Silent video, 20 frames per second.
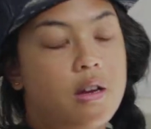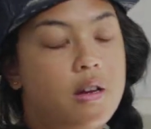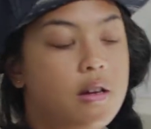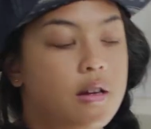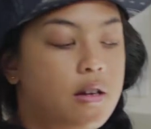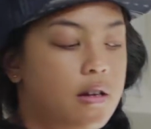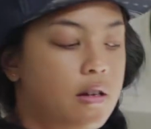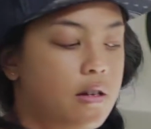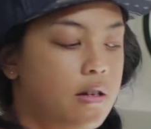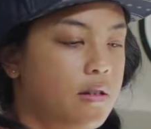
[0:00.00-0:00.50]

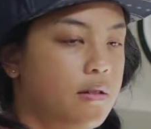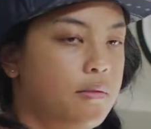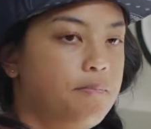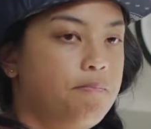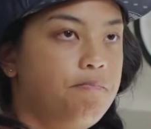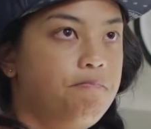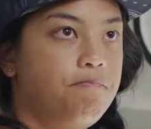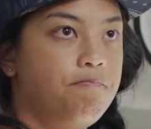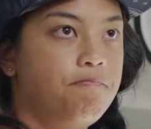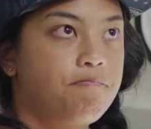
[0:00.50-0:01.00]

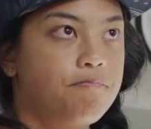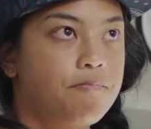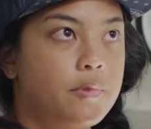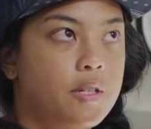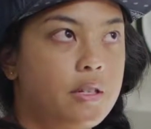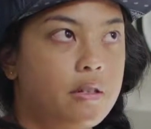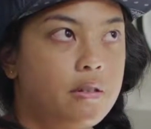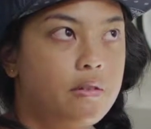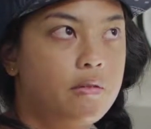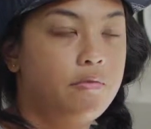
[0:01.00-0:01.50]
vacuum
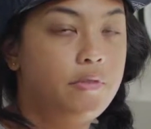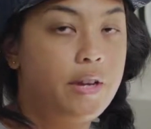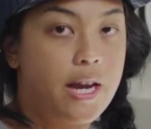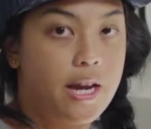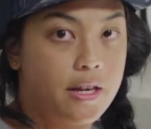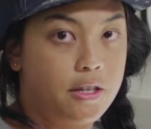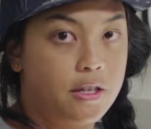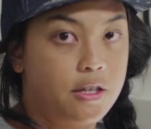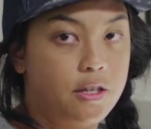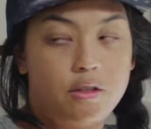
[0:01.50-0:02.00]

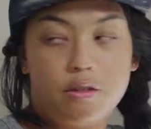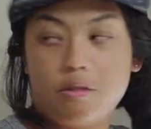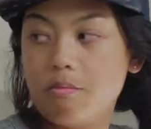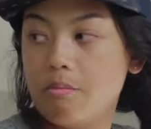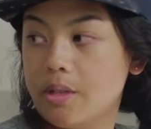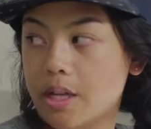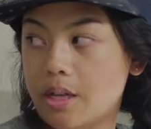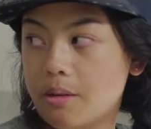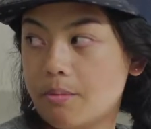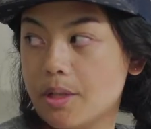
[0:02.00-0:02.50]

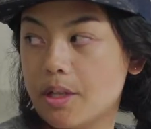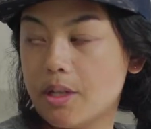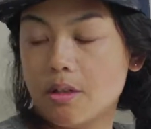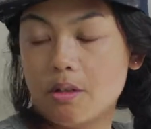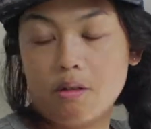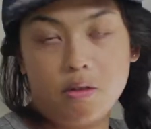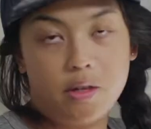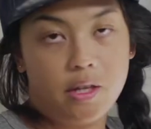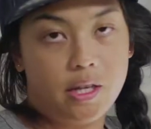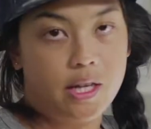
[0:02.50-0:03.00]
that I'm gonna
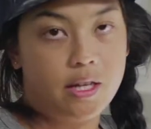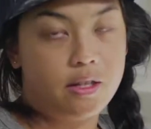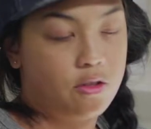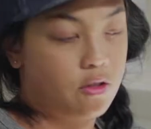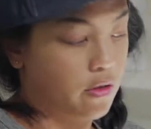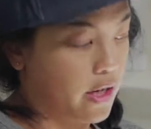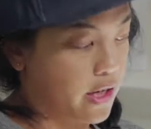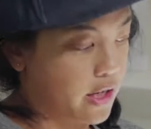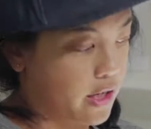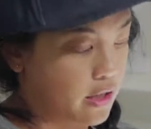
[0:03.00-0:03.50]
go get
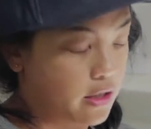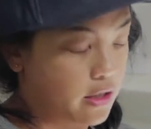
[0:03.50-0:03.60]
so I can